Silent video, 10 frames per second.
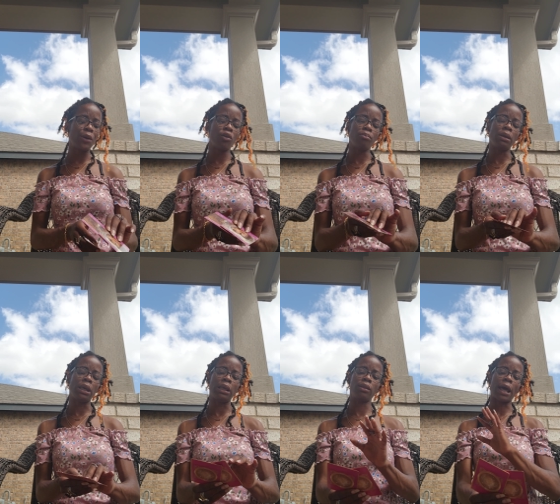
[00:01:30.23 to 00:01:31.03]
giving
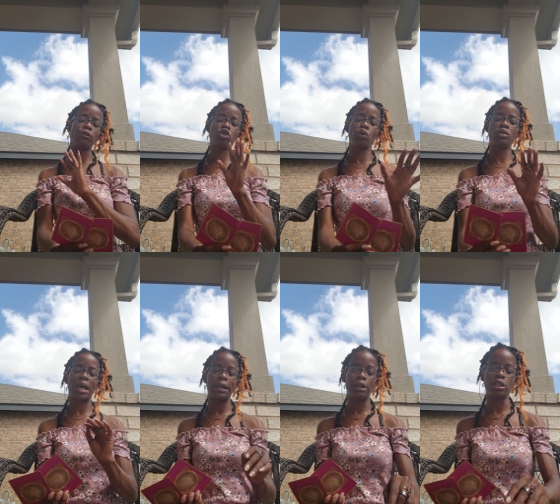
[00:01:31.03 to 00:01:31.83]
me like
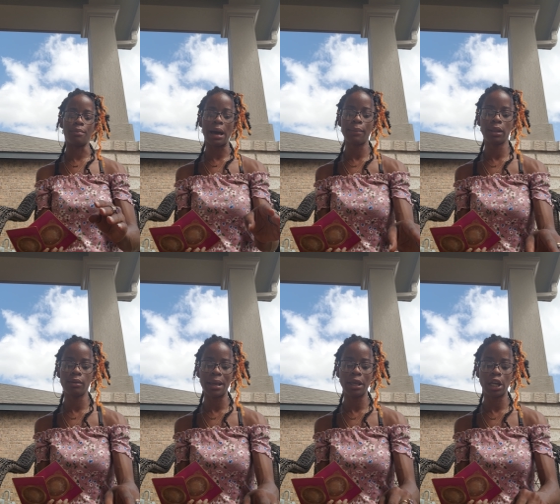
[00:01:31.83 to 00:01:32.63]
two-sided energy the bottom of the
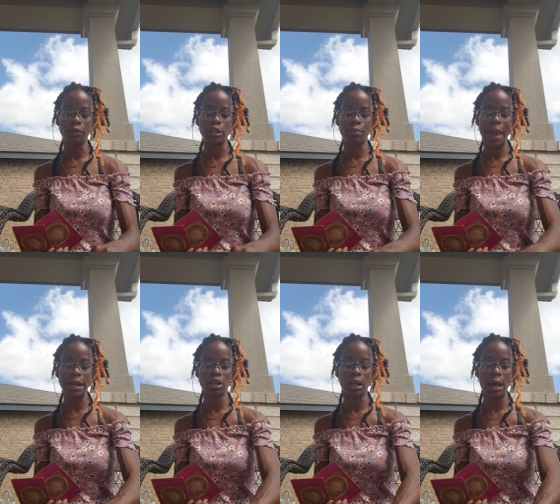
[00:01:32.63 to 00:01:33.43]
deck here is
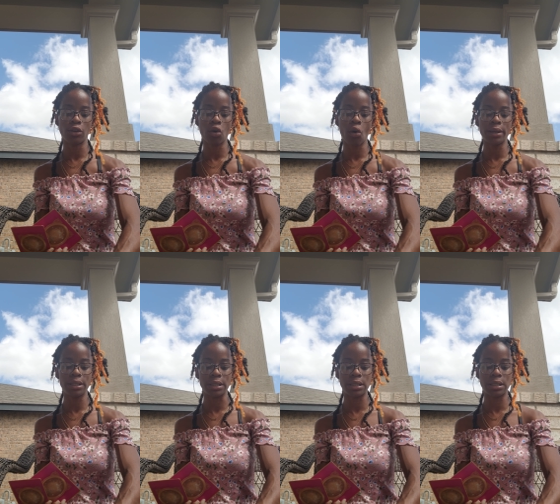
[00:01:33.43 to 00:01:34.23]
passion allow your heart
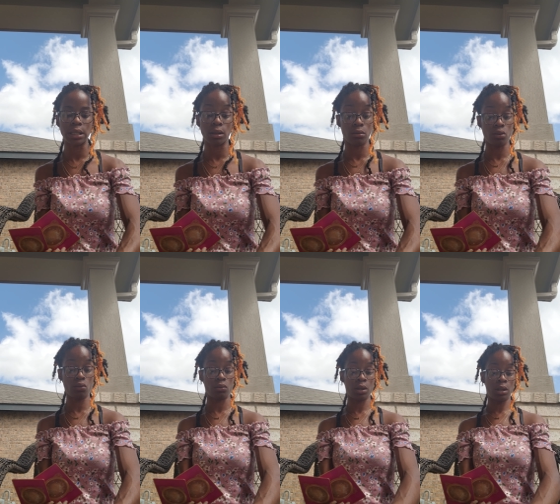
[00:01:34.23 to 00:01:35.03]
to sing
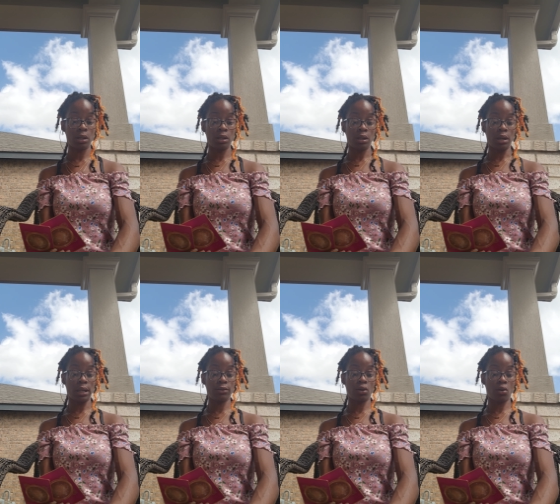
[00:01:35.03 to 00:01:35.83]
Ooh.
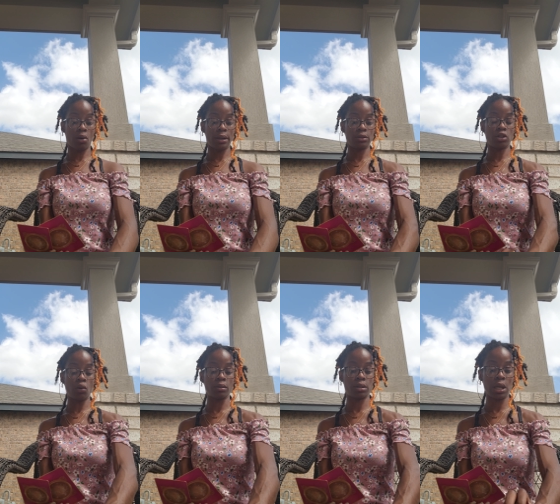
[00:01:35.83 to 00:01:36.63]
allow your heart and
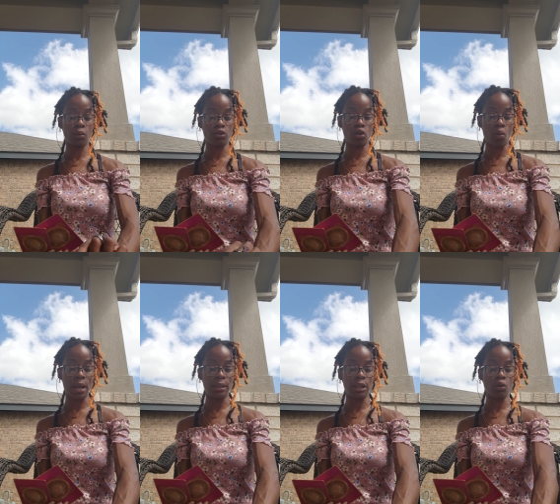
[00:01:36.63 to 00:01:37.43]
soul to sing with joy
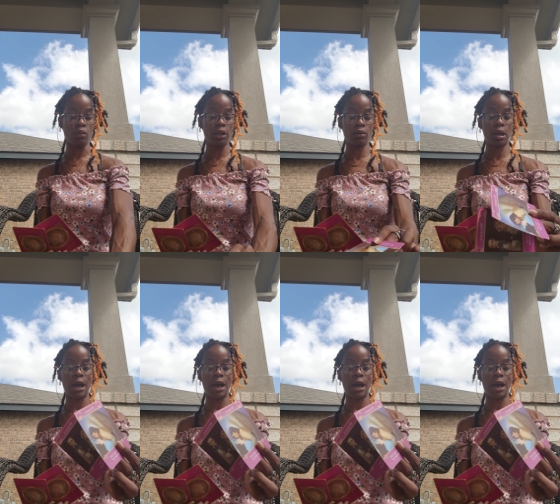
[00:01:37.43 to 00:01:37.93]
and then you literally